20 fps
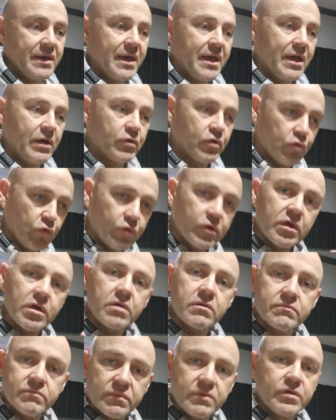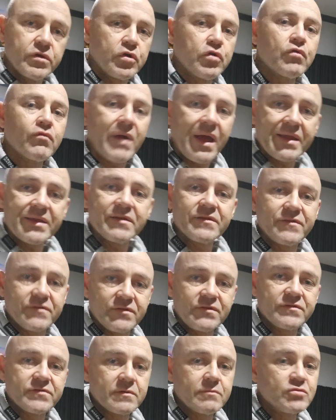a good curated
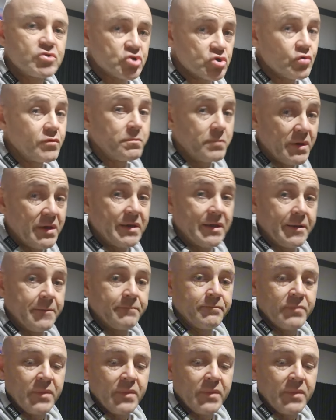system should be.